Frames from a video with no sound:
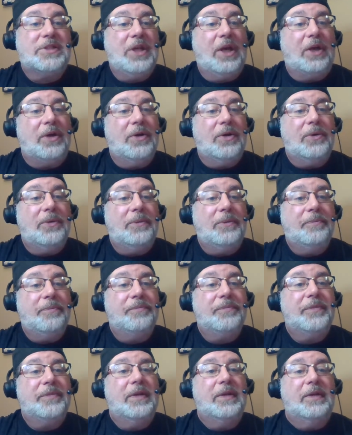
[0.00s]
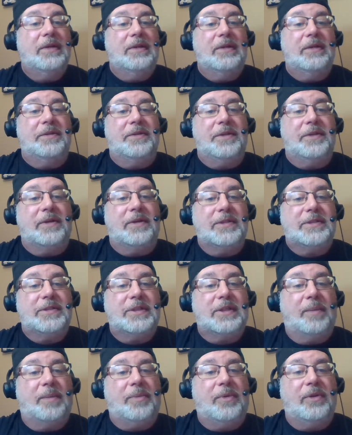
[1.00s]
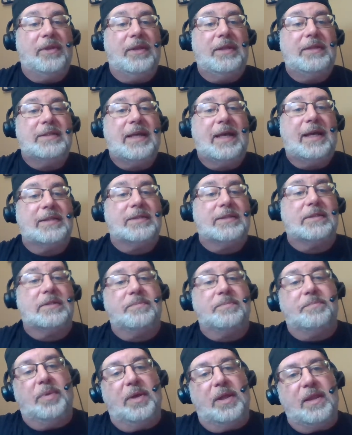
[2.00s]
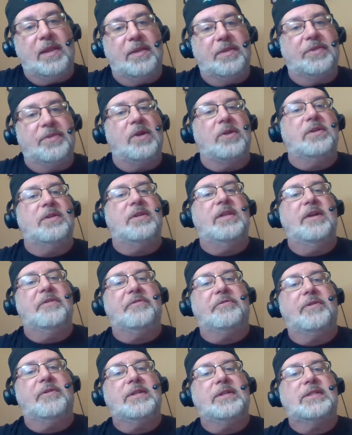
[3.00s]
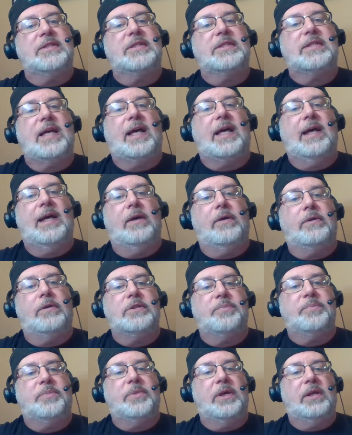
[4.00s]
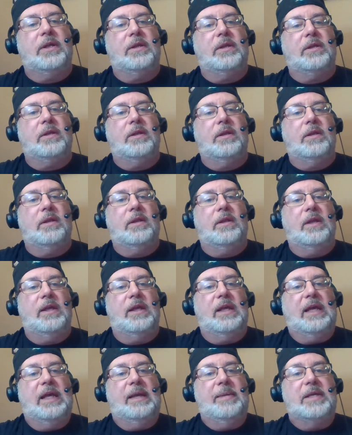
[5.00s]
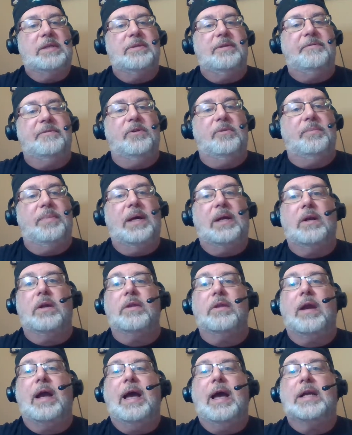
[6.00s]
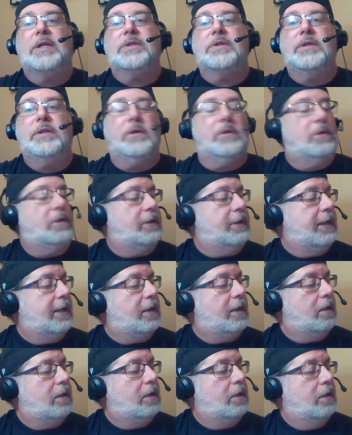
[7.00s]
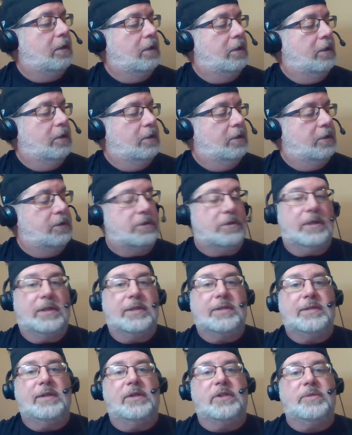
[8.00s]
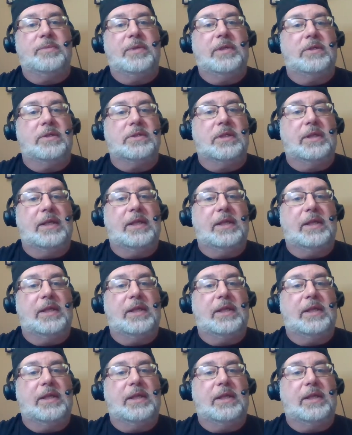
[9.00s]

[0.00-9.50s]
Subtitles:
So there is a couple of these hats, but they're different styles. But it makes me feel better. They're actually on there, so that tells me there's